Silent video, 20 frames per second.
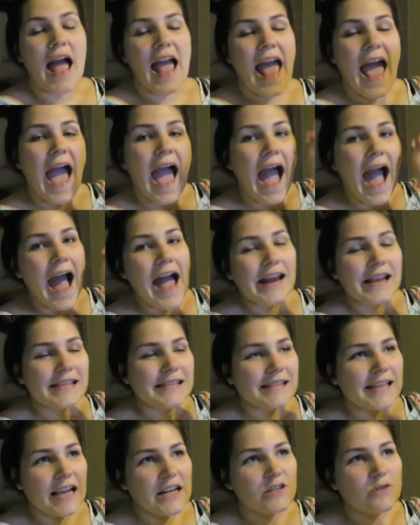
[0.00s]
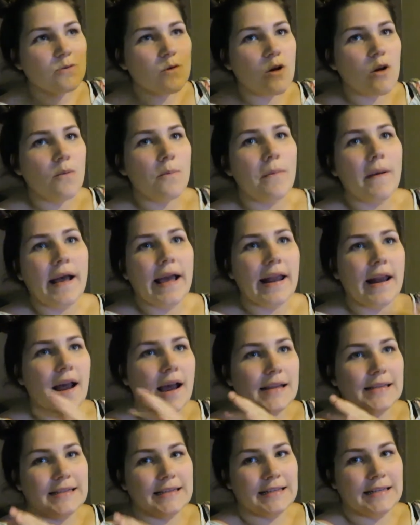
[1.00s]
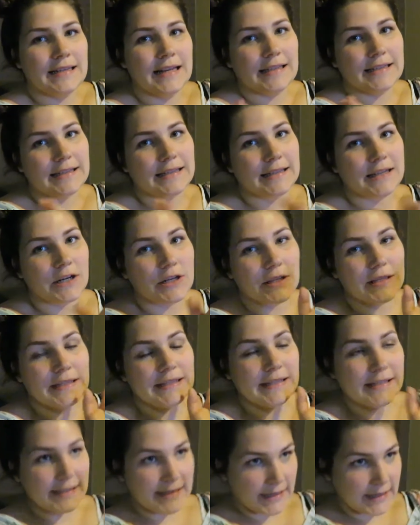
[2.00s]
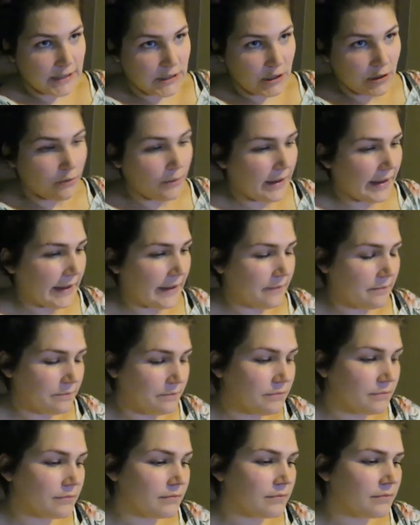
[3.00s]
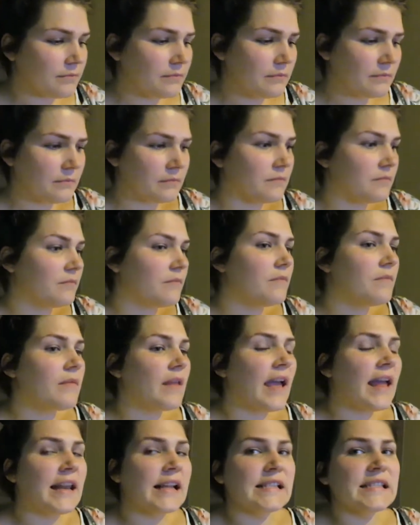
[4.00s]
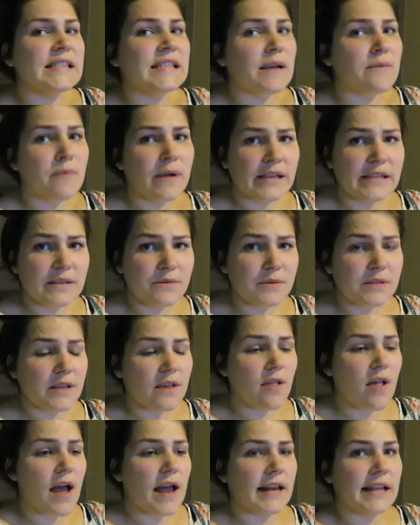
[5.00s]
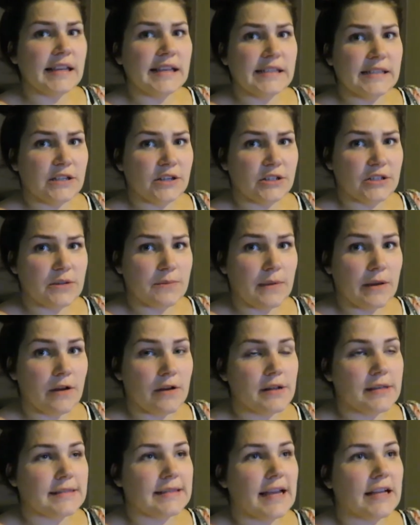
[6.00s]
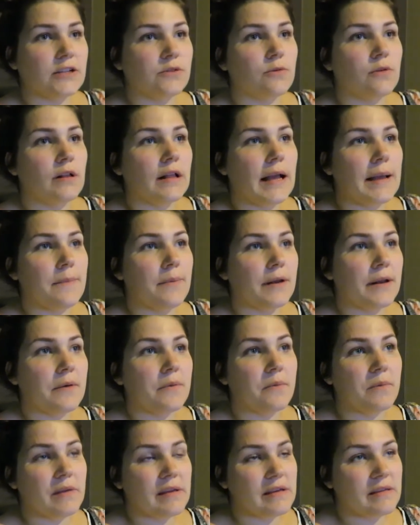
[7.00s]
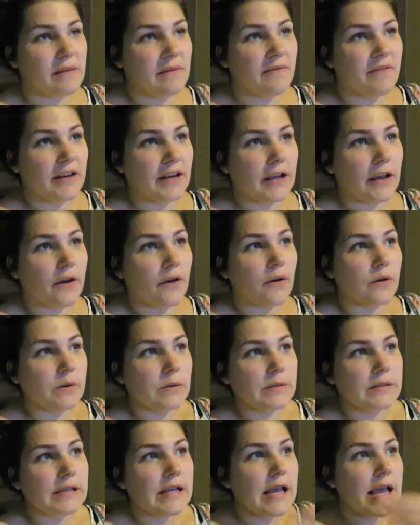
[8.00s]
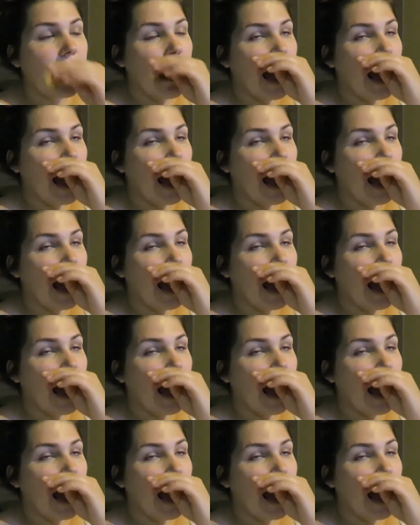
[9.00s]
had a schedule, but I didn't necessarily stick to it. And in some ways it was a lot easier to be on a schedule. I put out weekly videos